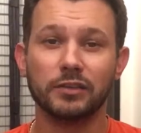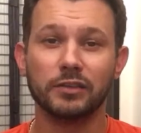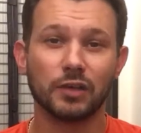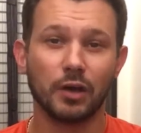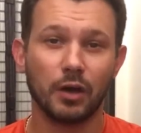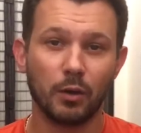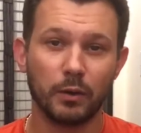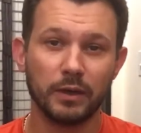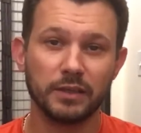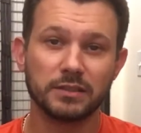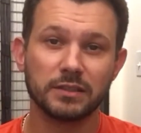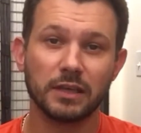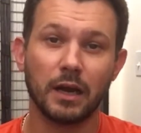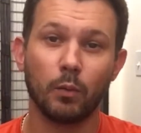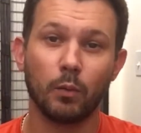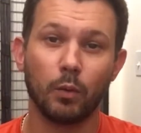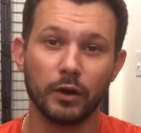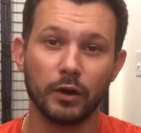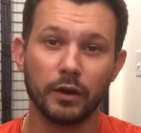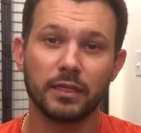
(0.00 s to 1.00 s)
as always, I
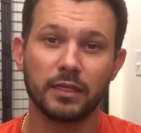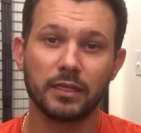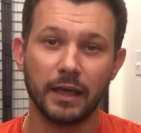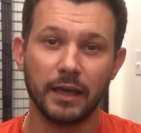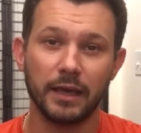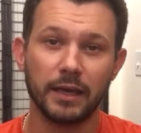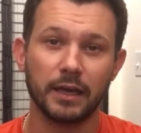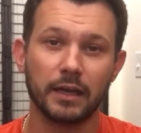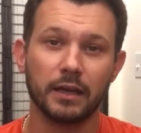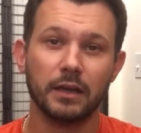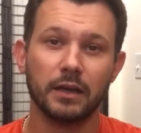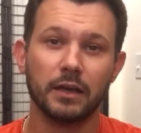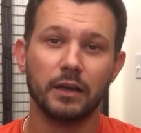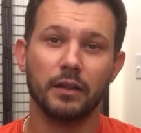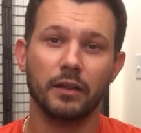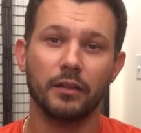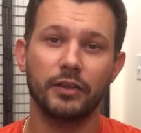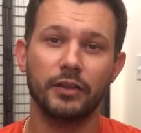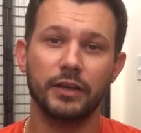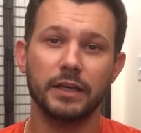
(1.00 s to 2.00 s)
want to thank
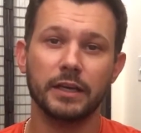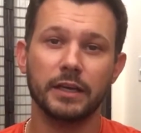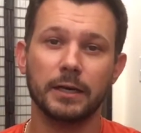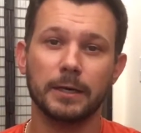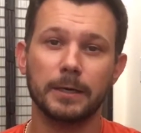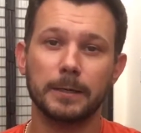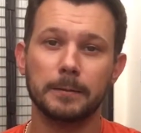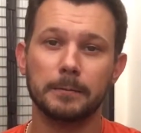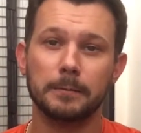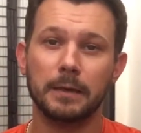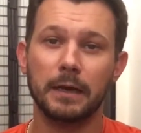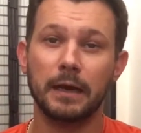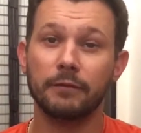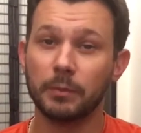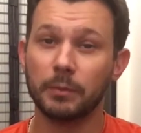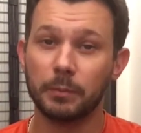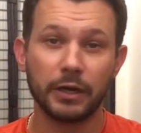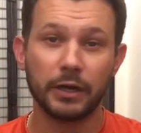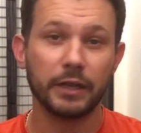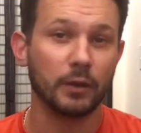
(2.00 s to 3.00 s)

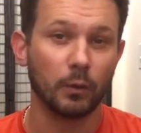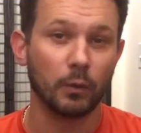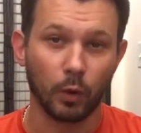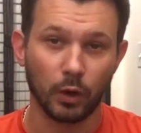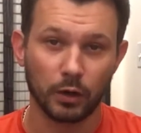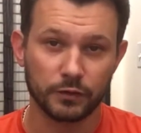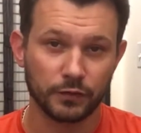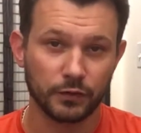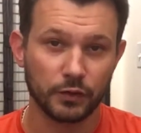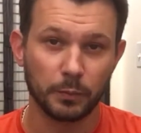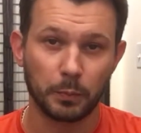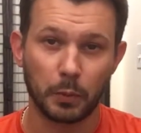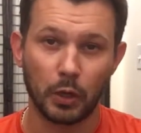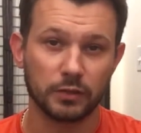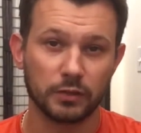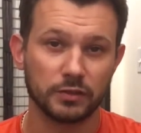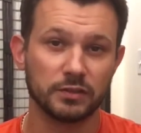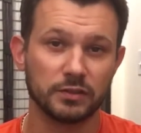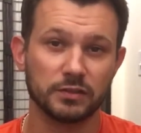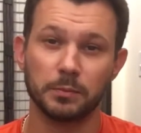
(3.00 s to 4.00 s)
everybody that works for the
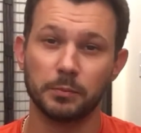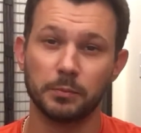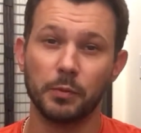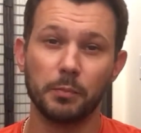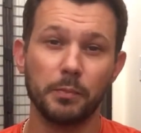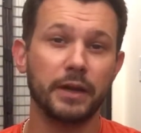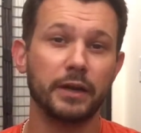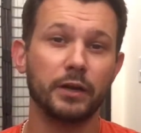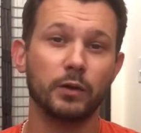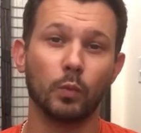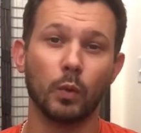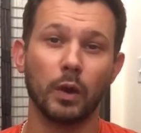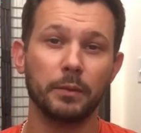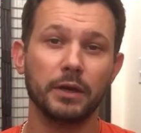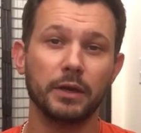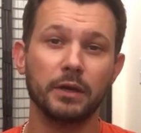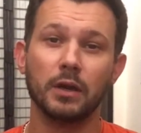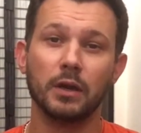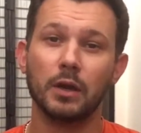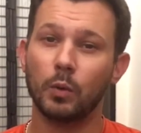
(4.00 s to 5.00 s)
park system, the men and
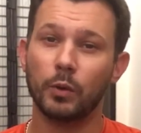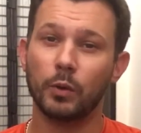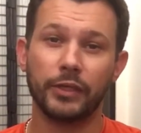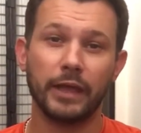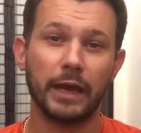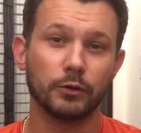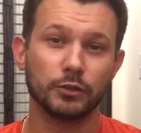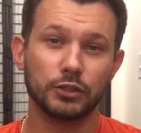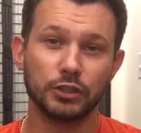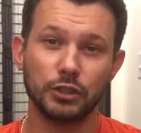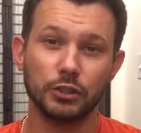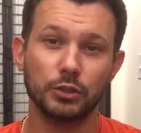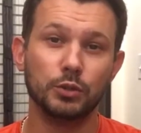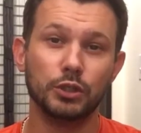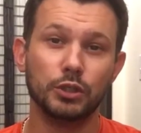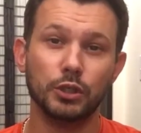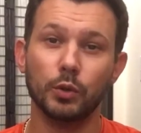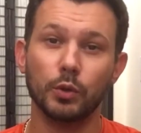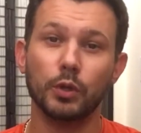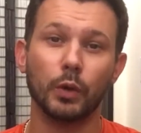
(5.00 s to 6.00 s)
women. Without you
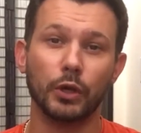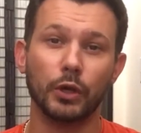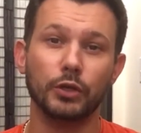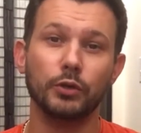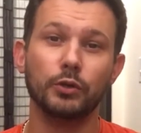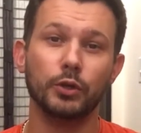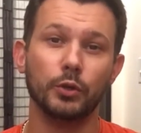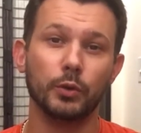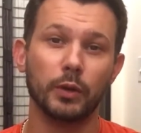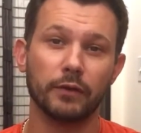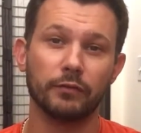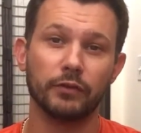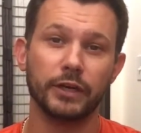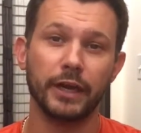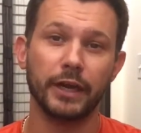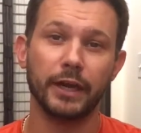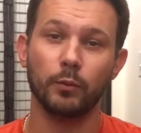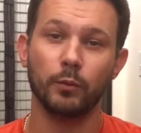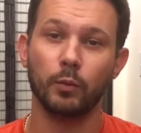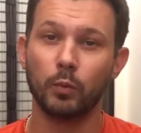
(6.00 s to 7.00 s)
doing what you do every
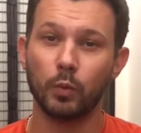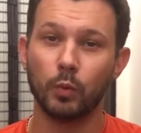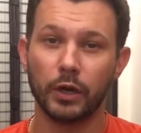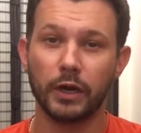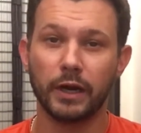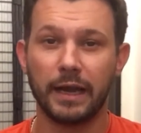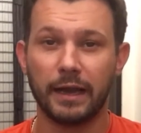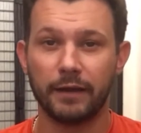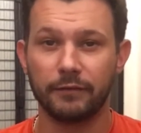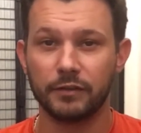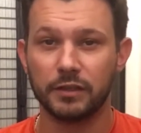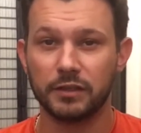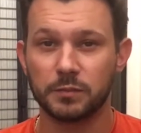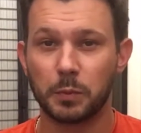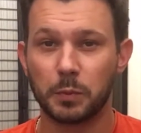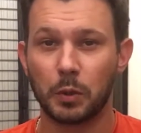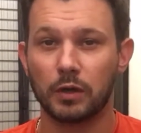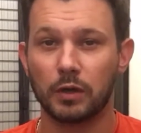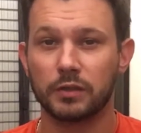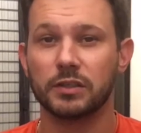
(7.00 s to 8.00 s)
day, we wouldn't have these
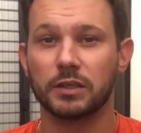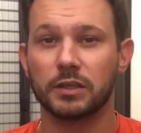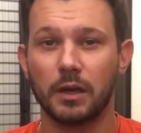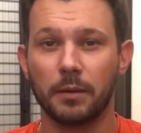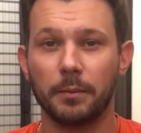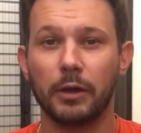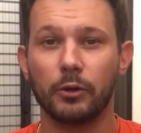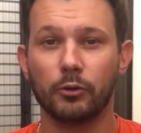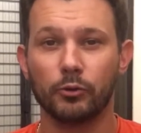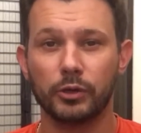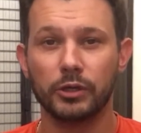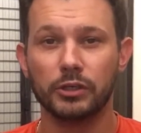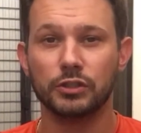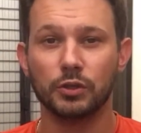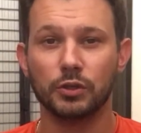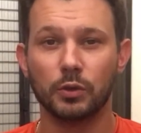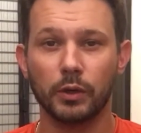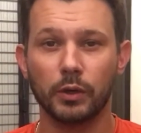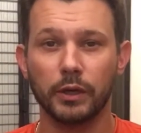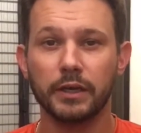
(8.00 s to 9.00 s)
parks to come out and
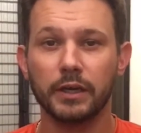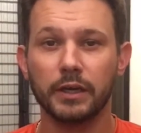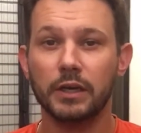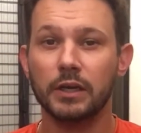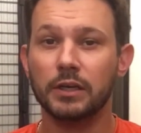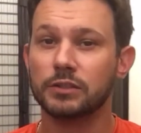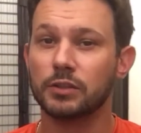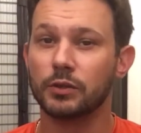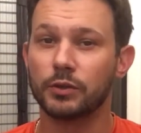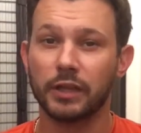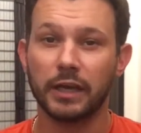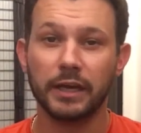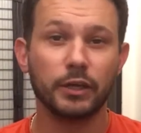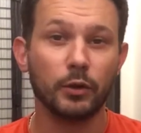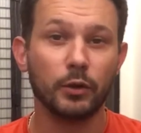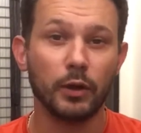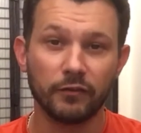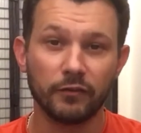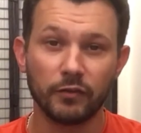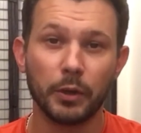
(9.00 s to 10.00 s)
enjoy. So thank
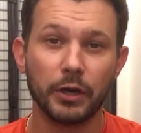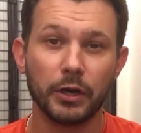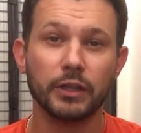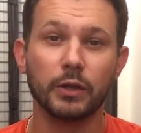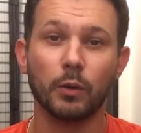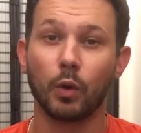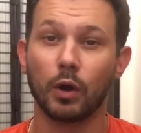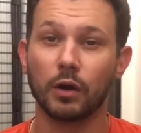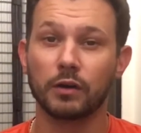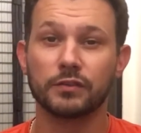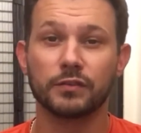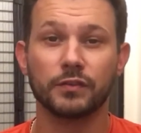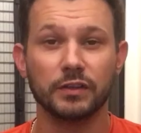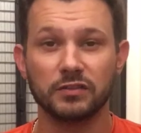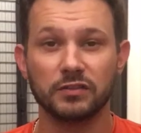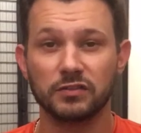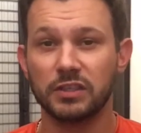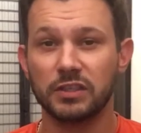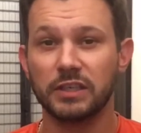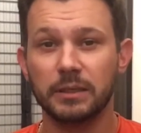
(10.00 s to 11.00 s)
you everybody that works for
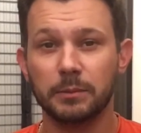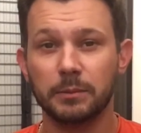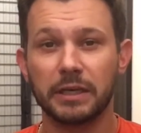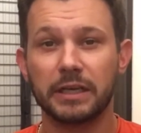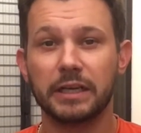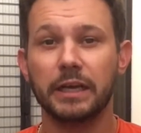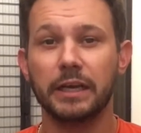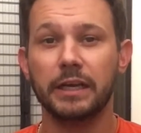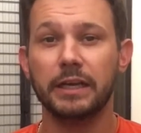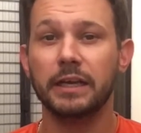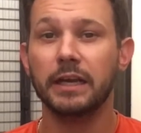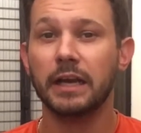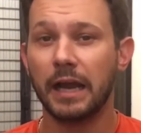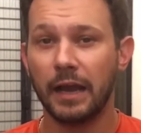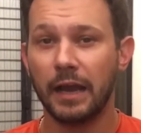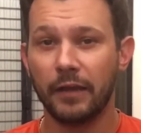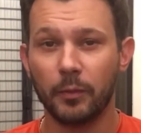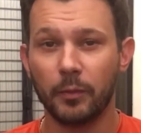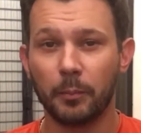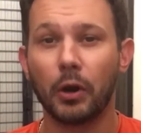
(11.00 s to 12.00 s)
the city of McKinney
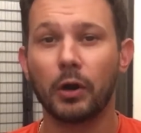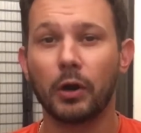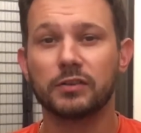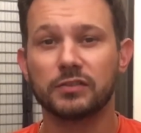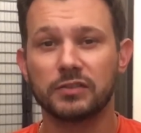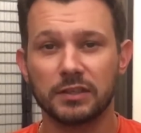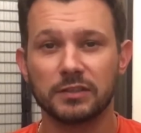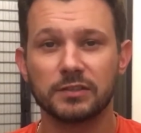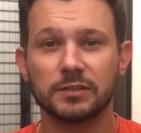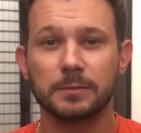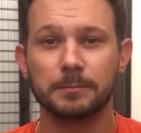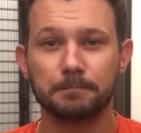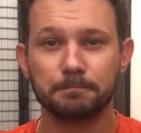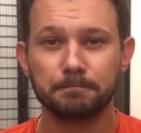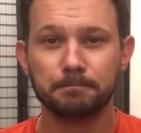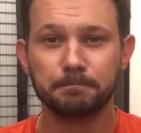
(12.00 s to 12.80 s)
and the park system.